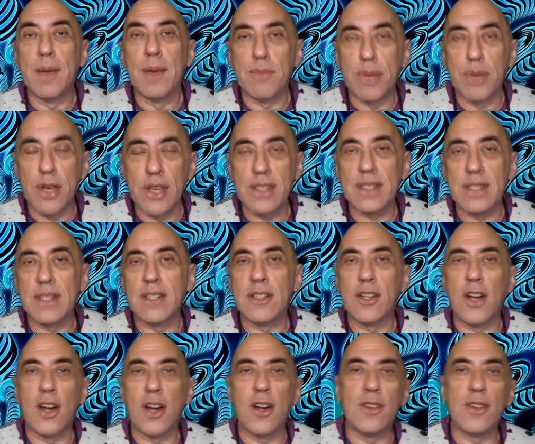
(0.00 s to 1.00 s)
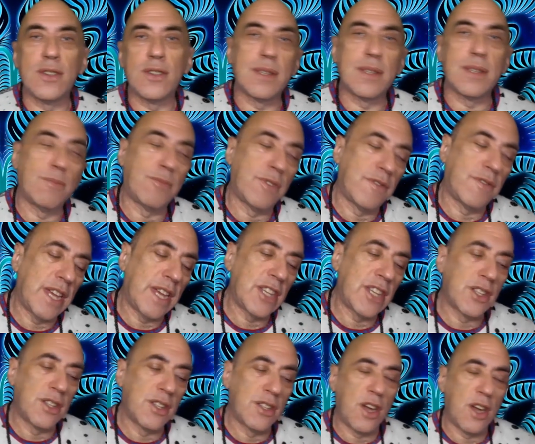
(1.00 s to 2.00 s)
personal goals,
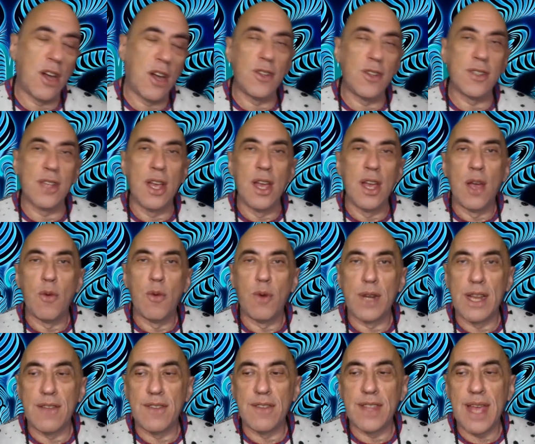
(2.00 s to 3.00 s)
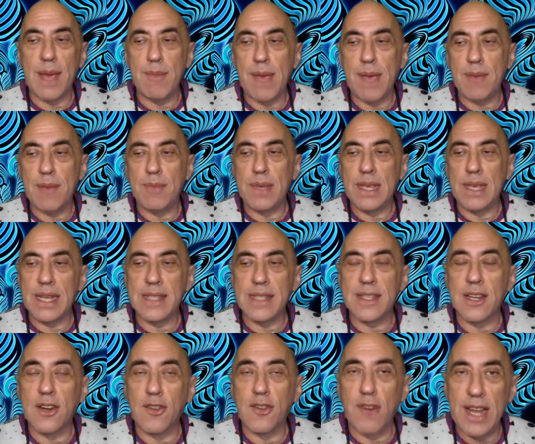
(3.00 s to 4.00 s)
professional goals, whatever they may be. It's
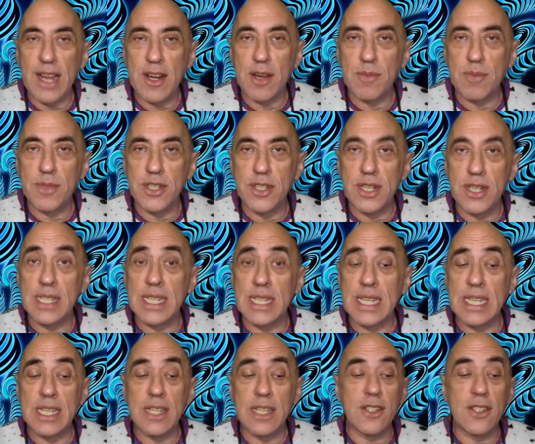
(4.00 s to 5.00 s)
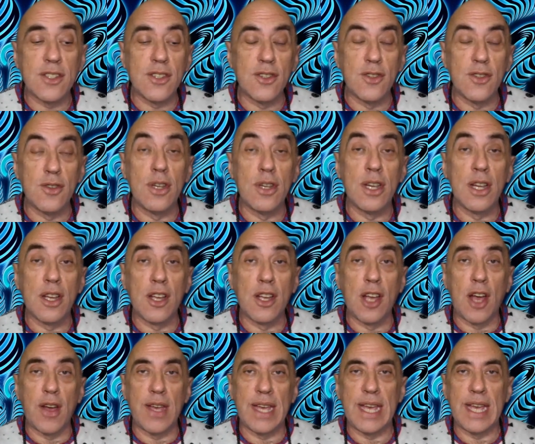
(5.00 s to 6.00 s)
a great opportunity to
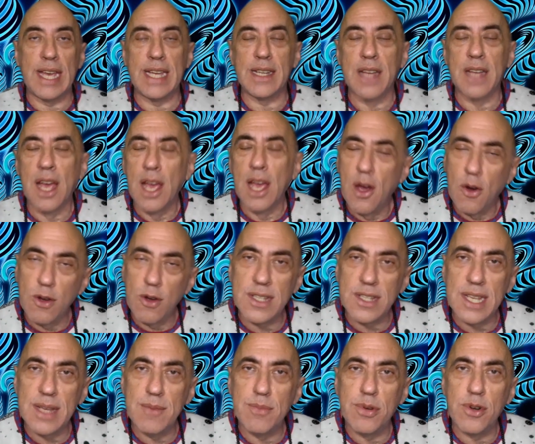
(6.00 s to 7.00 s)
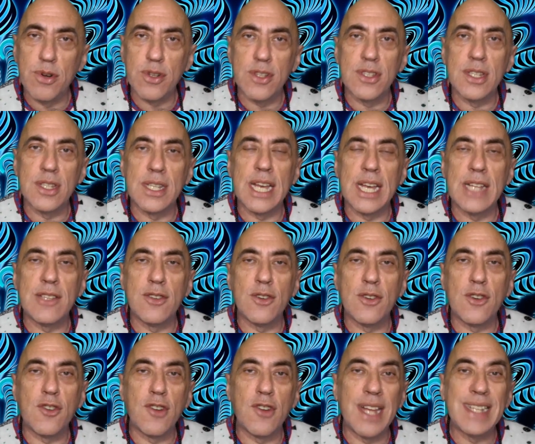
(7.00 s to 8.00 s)
go ahead. Also important to get your
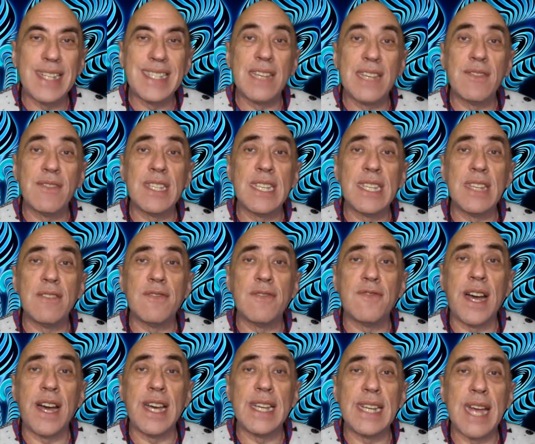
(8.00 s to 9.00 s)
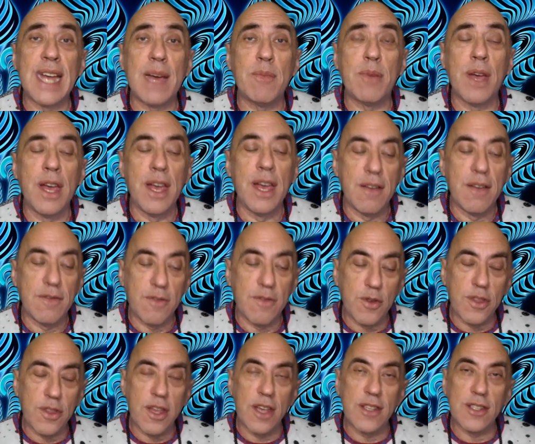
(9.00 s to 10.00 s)
creativity fired up for
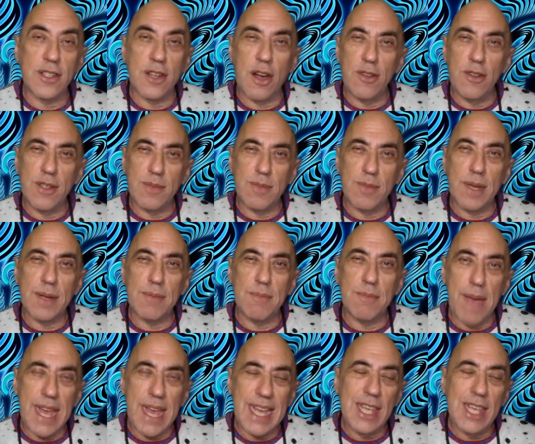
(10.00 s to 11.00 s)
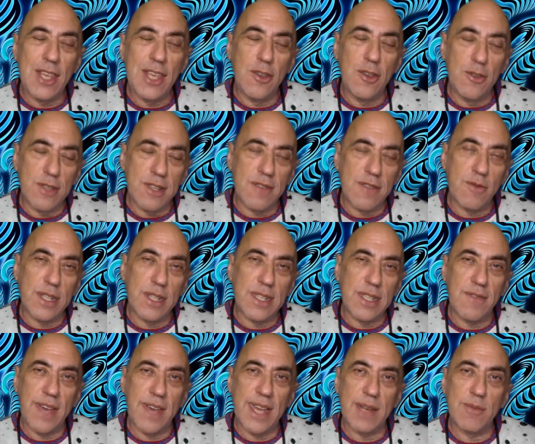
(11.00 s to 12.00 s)
those goals, but make use of what's
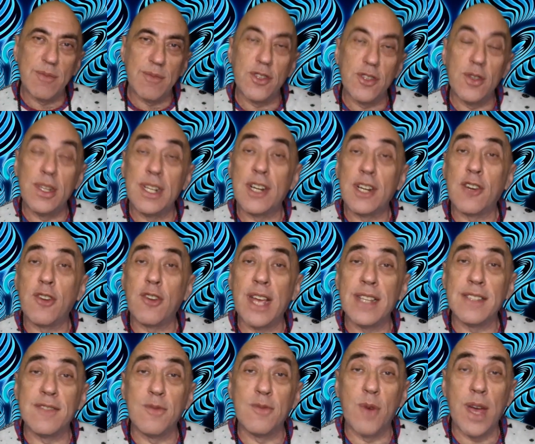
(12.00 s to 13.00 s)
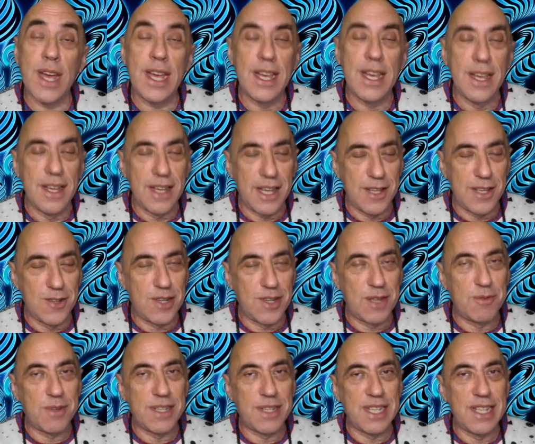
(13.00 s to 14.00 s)
available to you in a creative way. You're doing
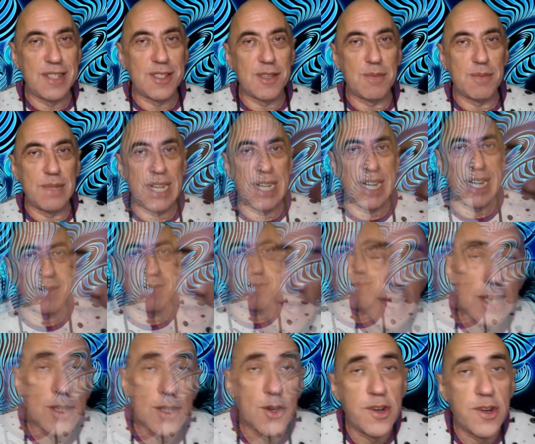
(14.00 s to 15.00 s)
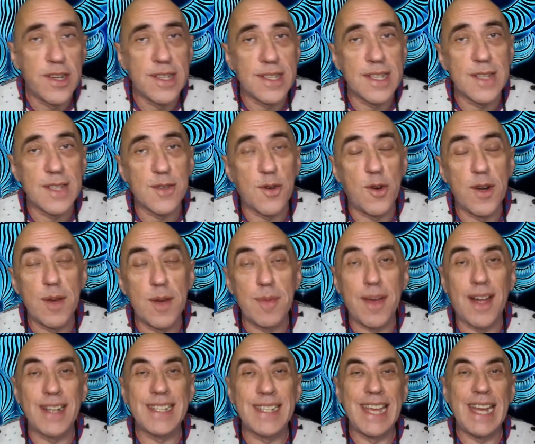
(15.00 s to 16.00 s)
what needs to be done. Taurus is all
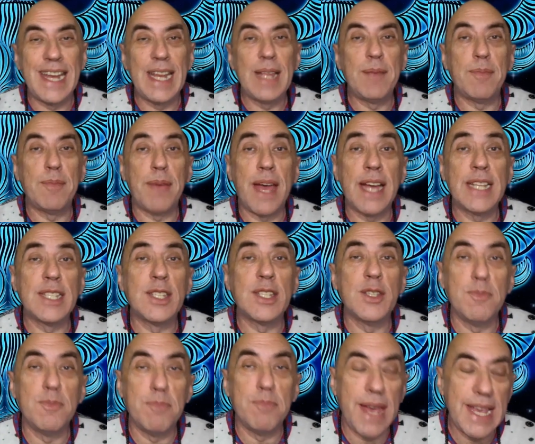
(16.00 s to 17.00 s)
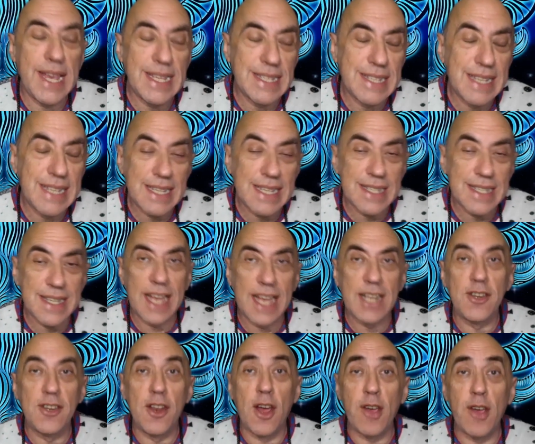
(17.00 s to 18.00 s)
about getting back to basics
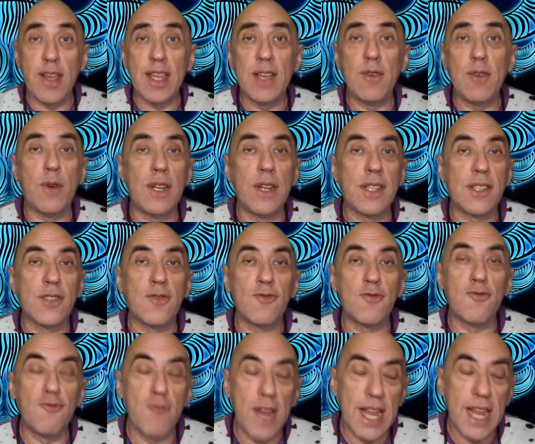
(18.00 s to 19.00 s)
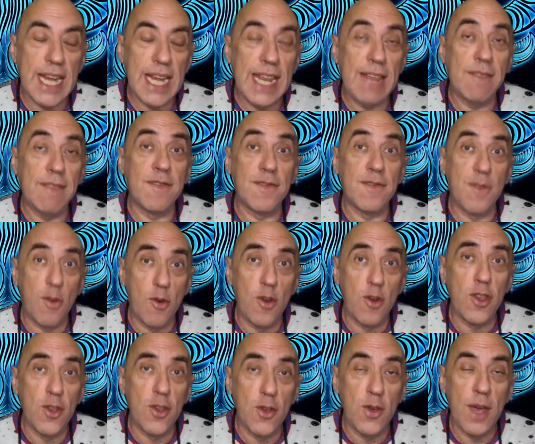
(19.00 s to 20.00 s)
and knowing what's really for
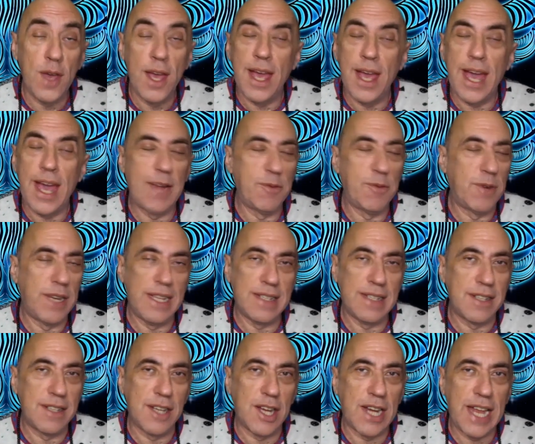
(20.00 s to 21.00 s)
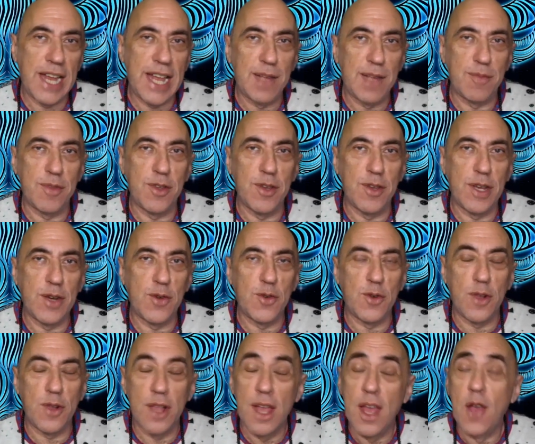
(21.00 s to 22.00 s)
you and what isn't going to help you at
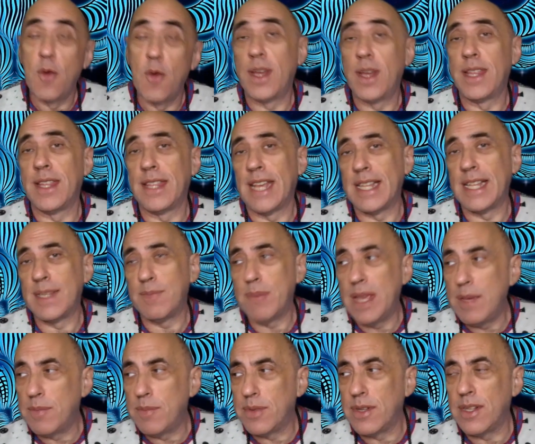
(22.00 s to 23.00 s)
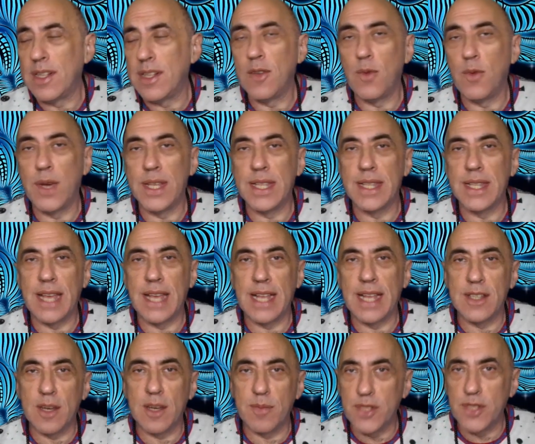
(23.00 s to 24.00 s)
all. Whether that's people, whether
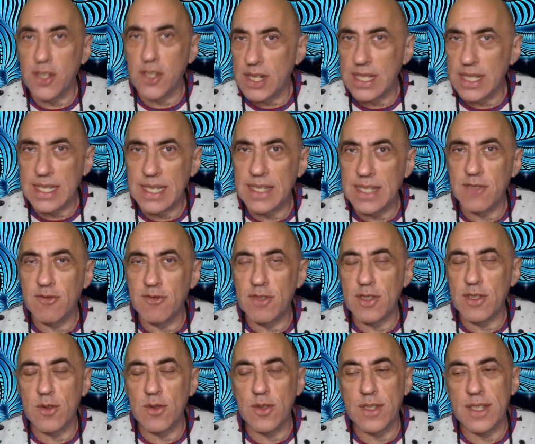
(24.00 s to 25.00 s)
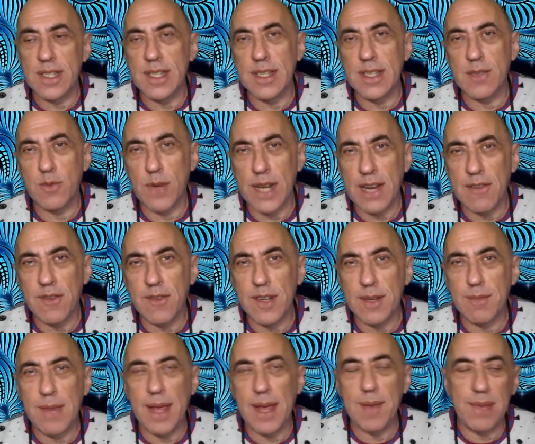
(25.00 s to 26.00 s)
that's opportunities and resources, whatever it
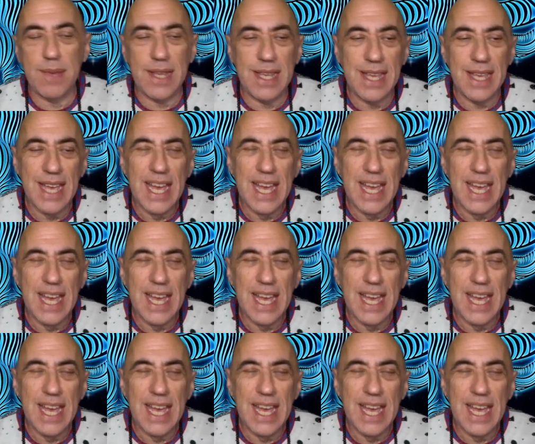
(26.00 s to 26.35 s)
may be,